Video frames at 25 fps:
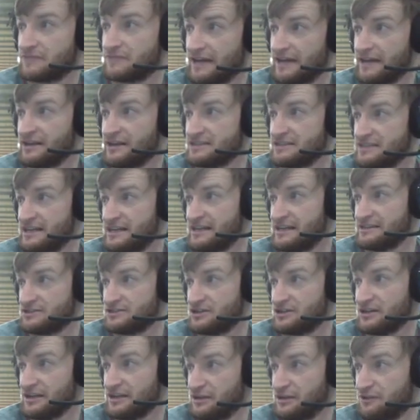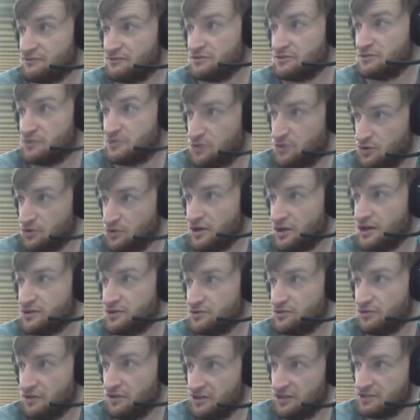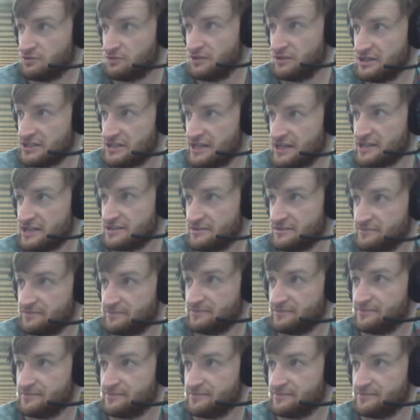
cannot say strongly enough to do not run into Will Jackson.